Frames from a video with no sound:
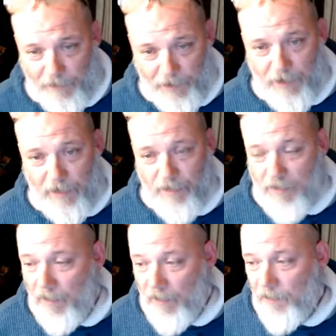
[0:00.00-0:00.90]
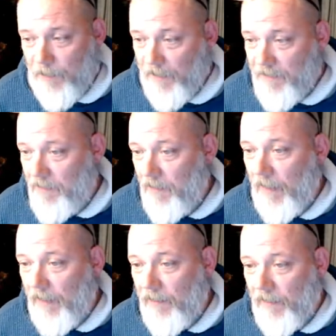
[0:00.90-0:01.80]
machines to go find
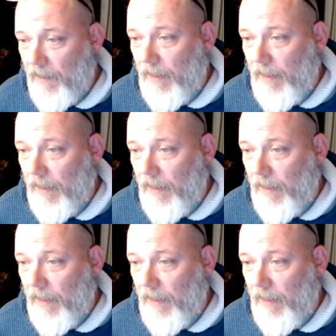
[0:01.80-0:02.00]
tonight